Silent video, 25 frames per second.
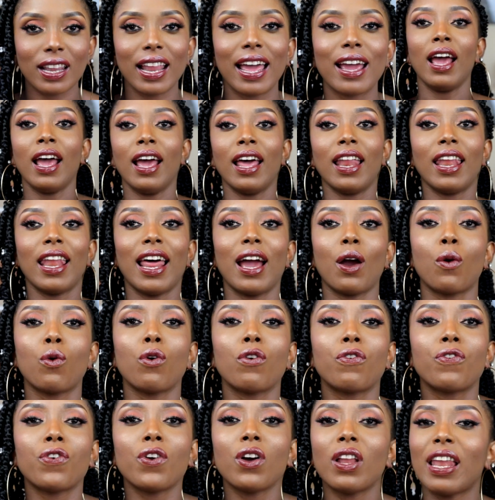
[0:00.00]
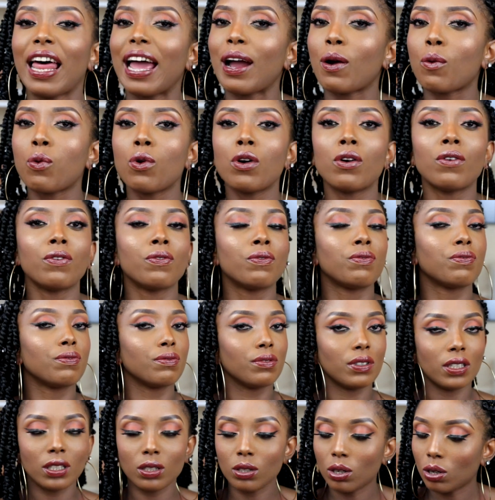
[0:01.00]
like we feel like
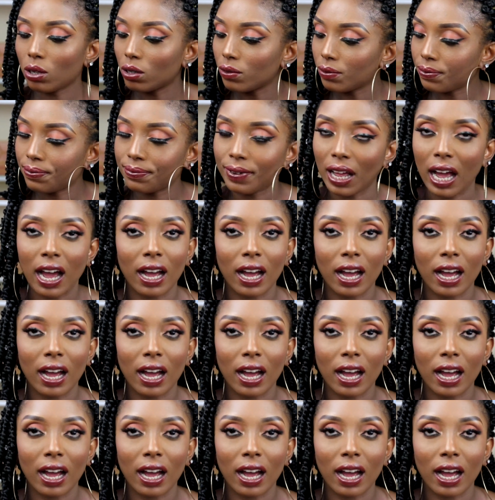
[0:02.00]
we've, you know,